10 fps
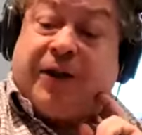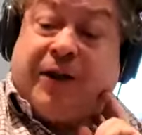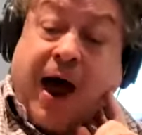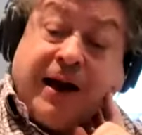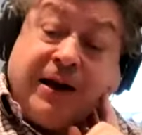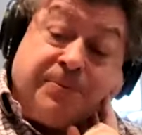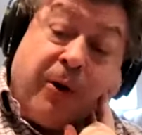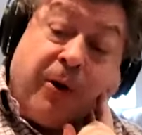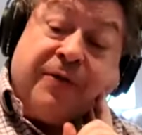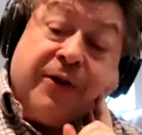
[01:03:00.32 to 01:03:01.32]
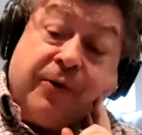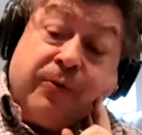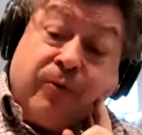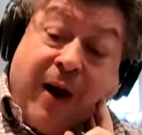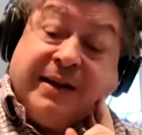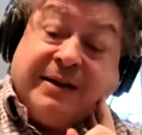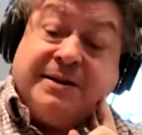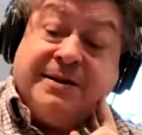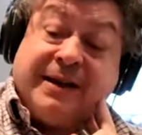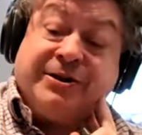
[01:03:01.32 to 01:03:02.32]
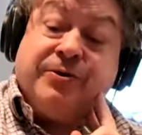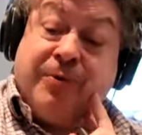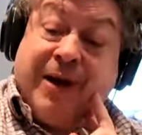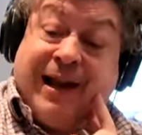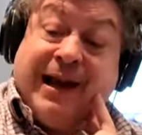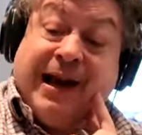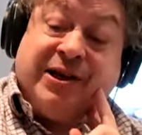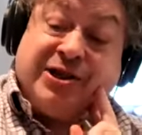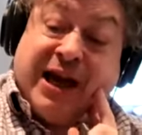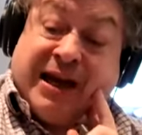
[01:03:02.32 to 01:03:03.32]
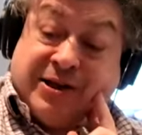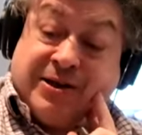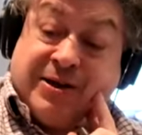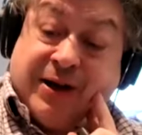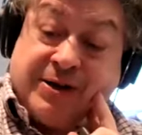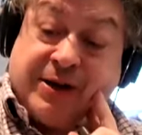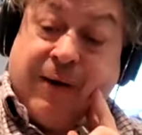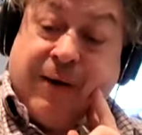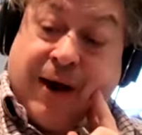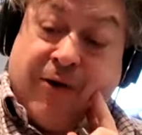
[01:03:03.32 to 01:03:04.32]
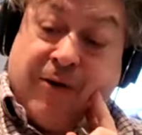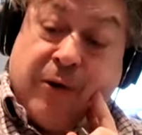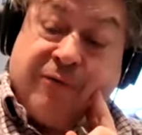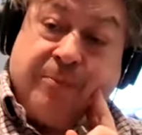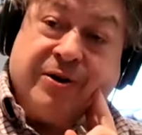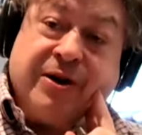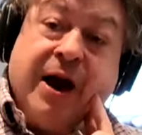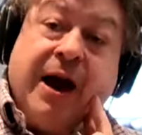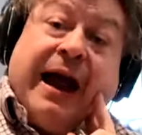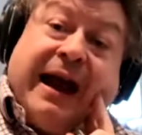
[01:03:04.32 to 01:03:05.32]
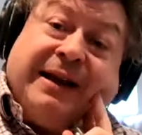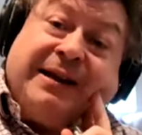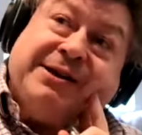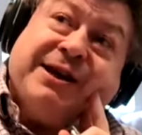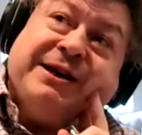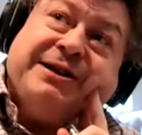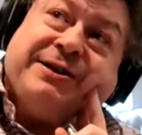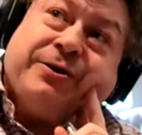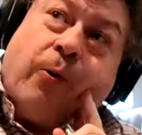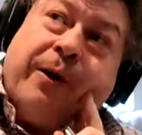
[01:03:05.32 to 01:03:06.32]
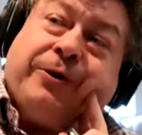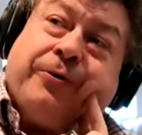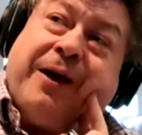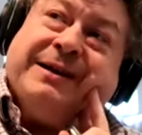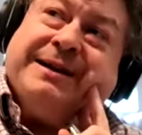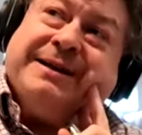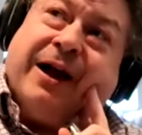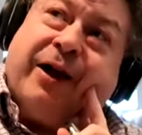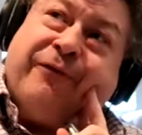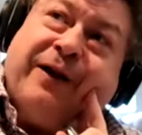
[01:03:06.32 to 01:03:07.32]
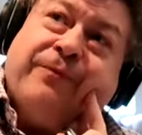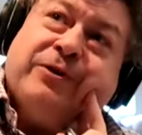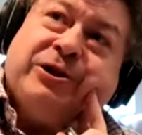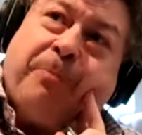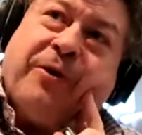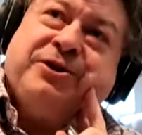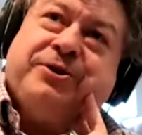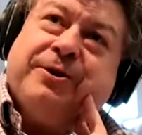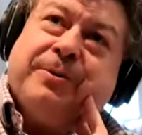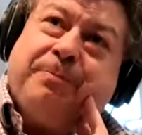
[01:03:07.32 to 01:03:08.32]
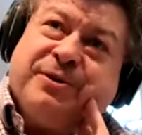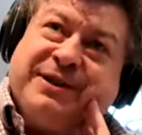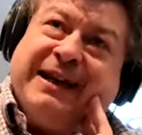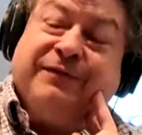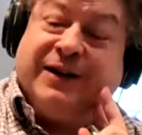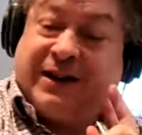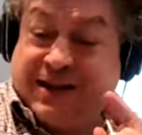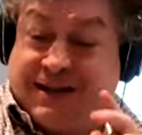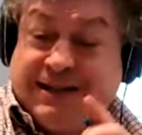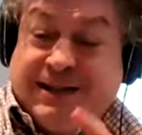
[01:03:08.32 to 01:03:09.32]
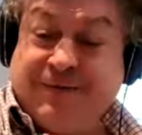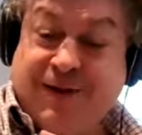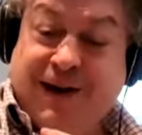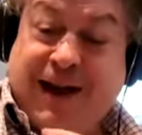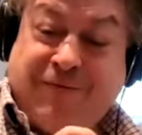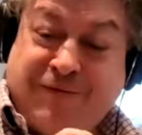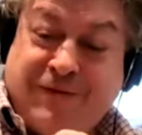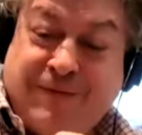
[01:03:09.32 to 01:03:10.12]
Haidt's point that the right doesn't really exist as a coherent yeah. movement. It exists or it creates itself in response to the perceived excesses of the left.